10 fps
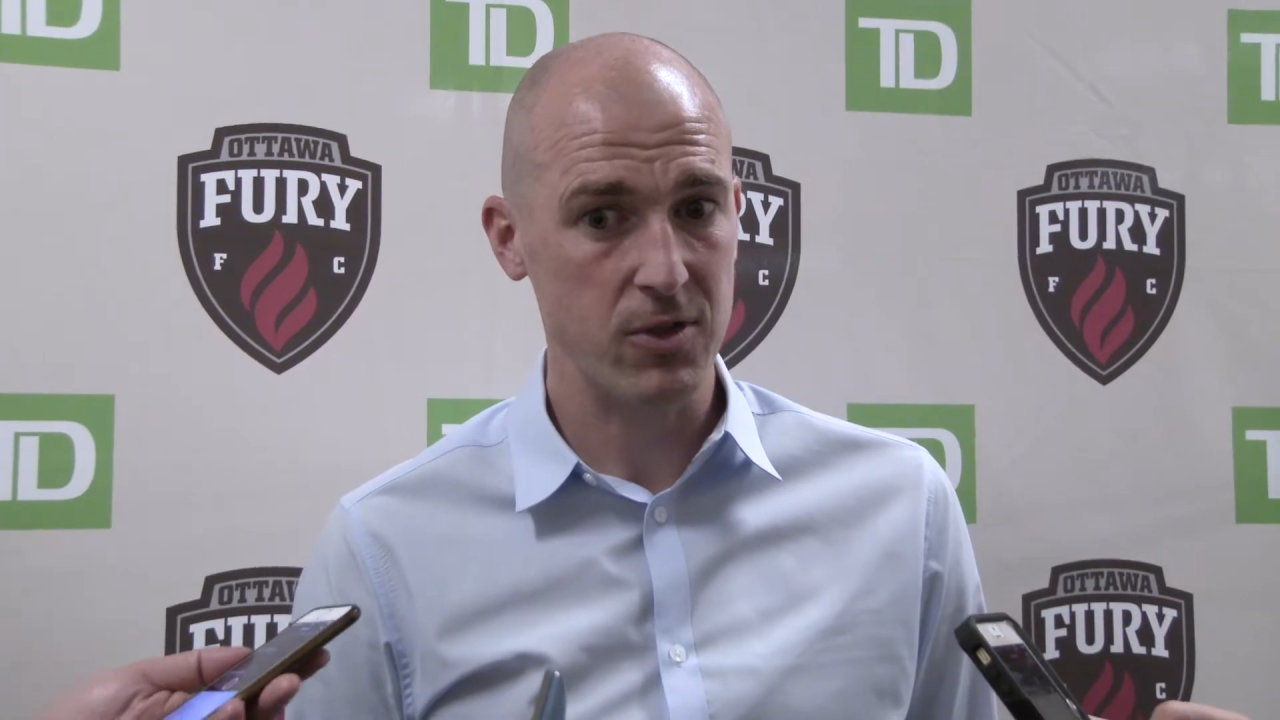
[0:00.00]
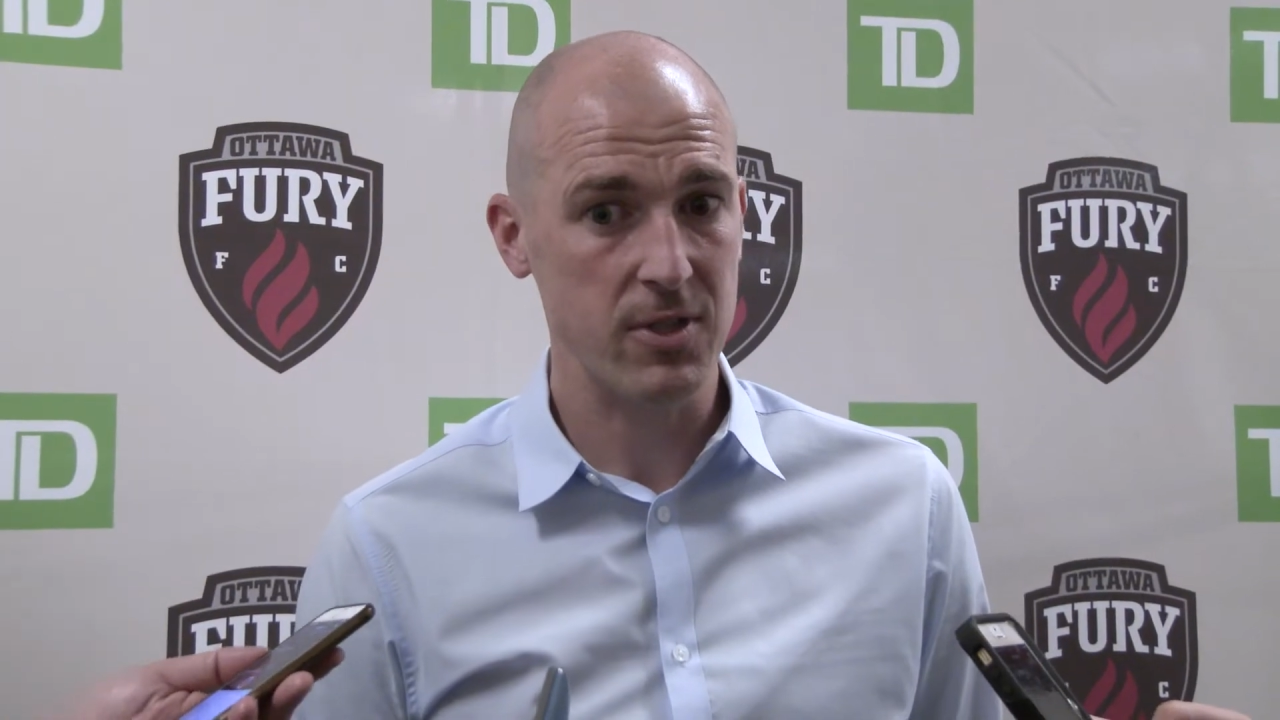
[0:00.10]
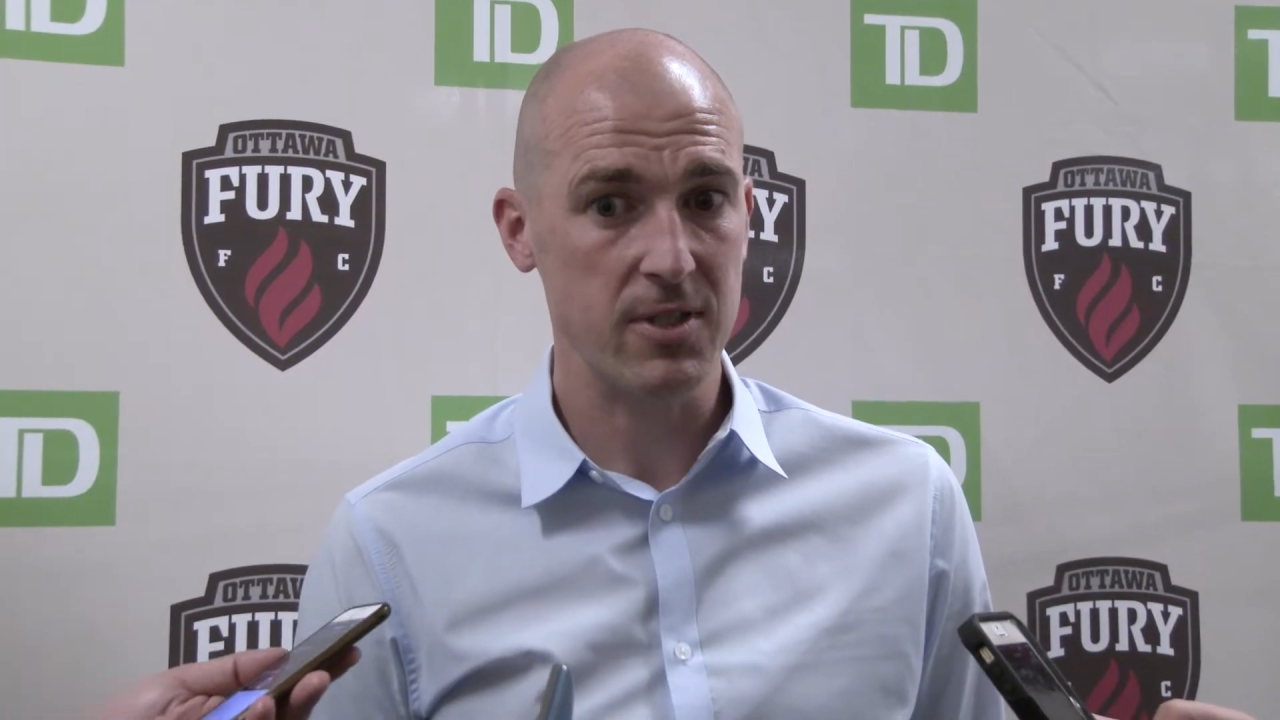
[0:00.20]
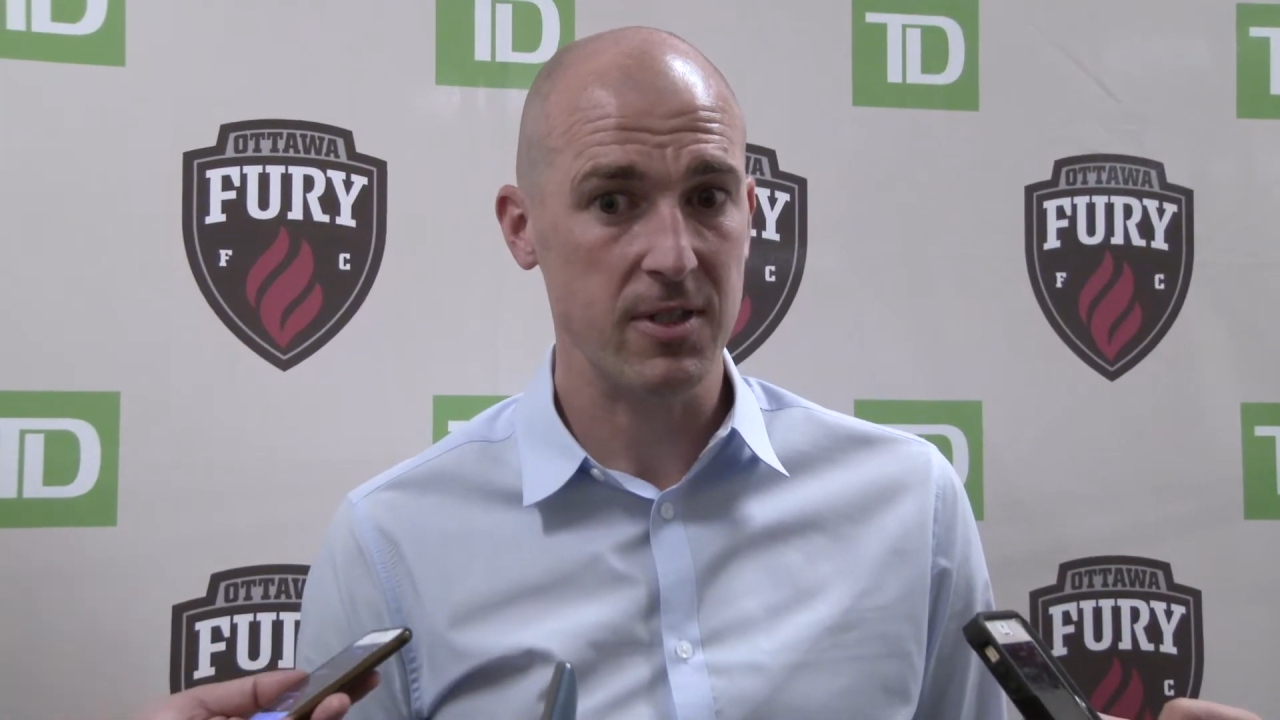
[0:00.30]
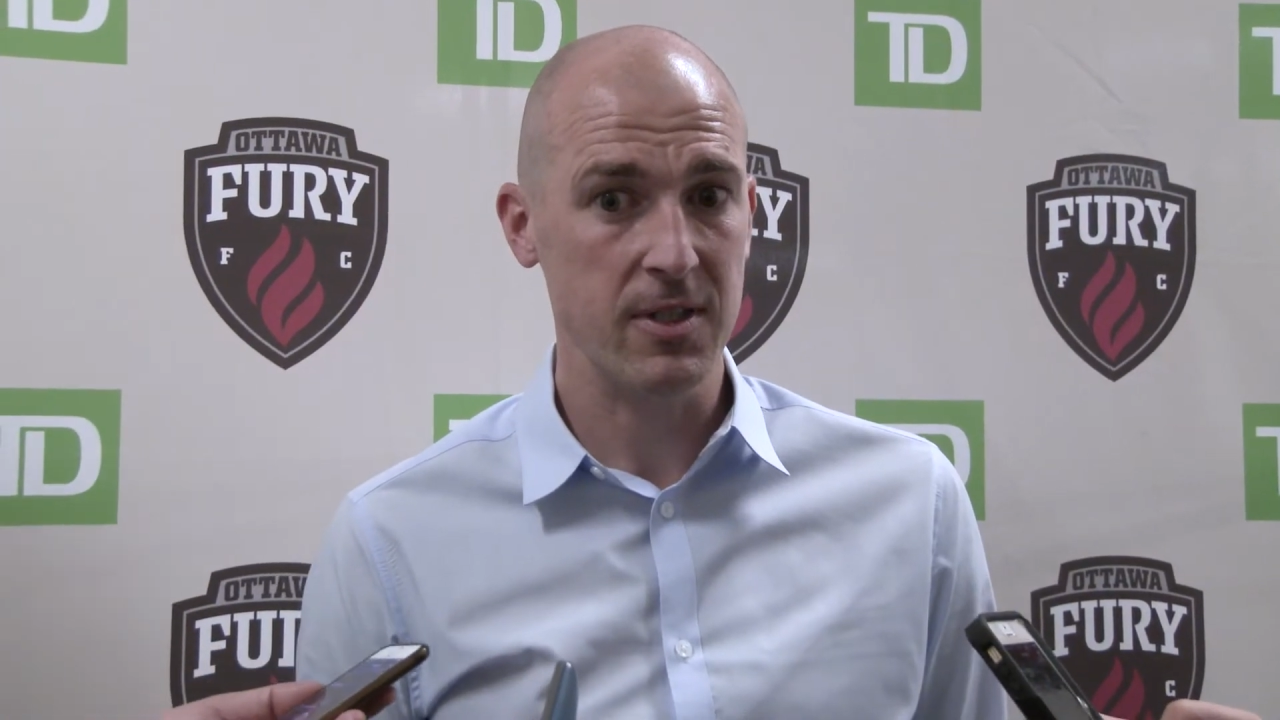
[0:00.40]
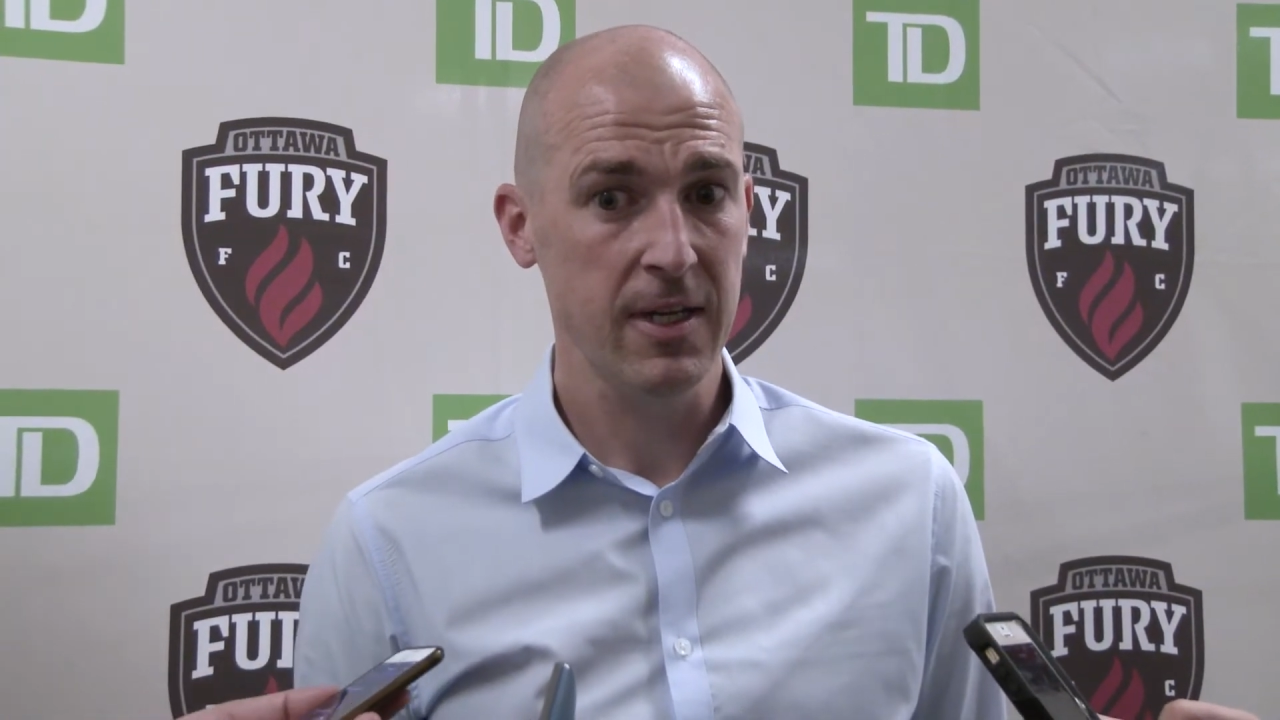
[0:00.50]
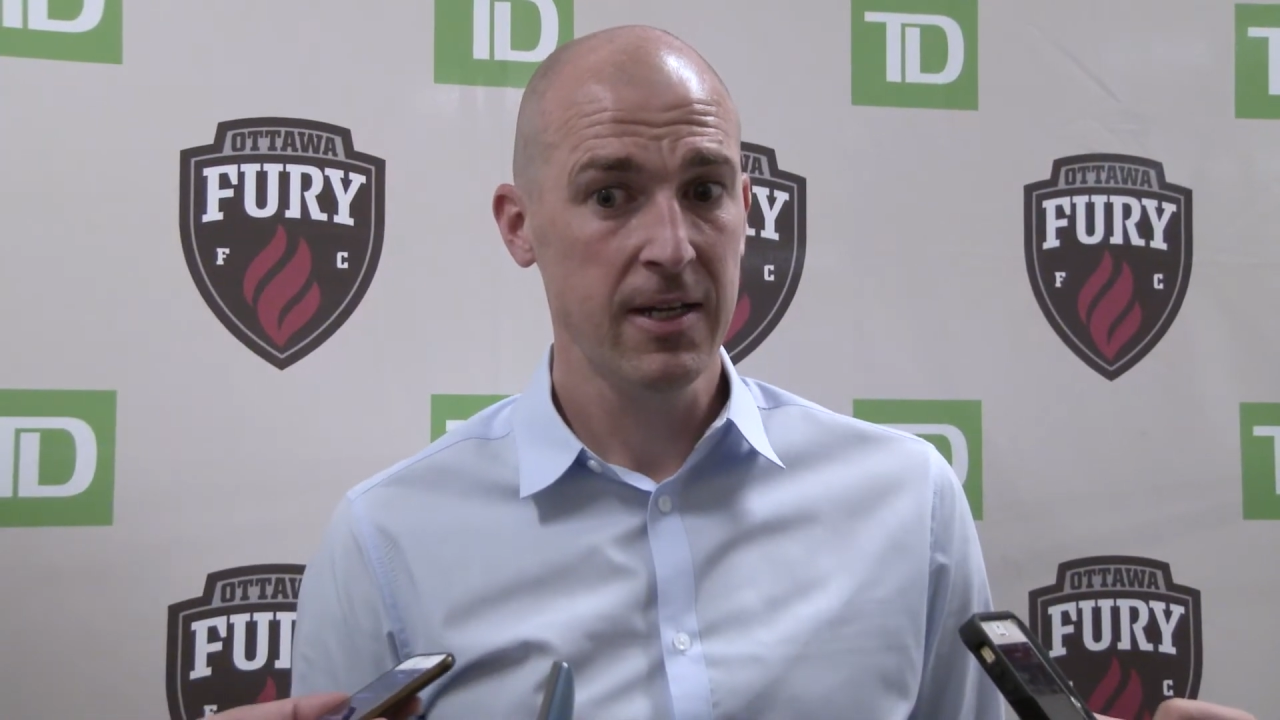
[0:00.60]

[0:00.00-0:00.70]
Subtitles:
Rochester.